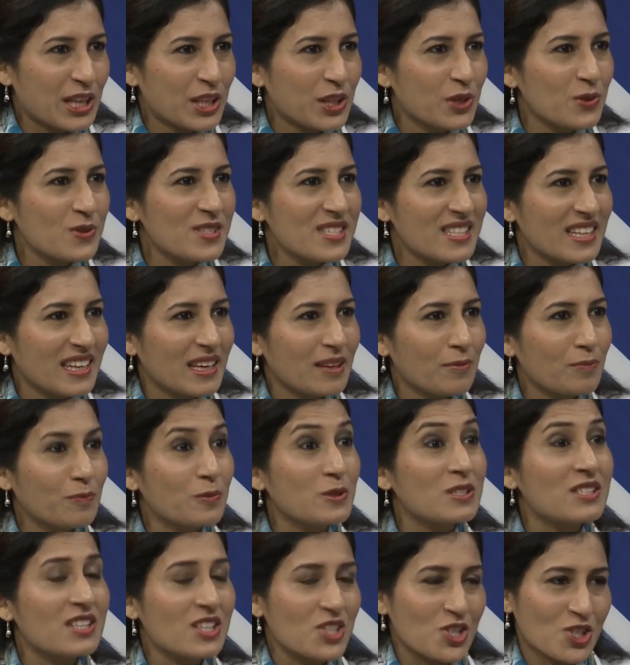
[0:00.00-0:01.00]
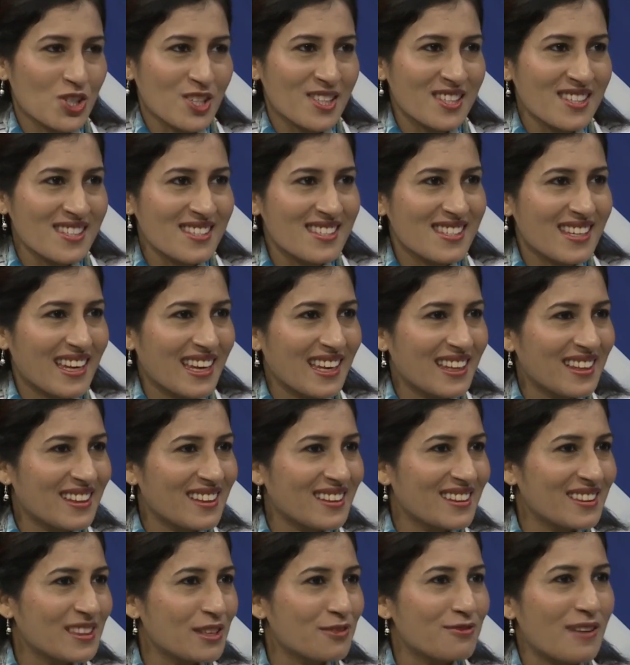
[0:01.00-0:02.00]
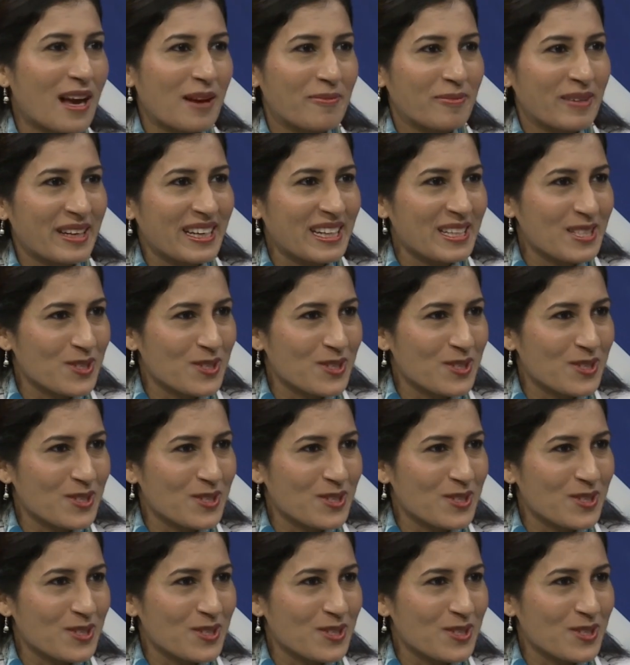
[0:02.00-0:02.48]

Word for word: you see positions in the family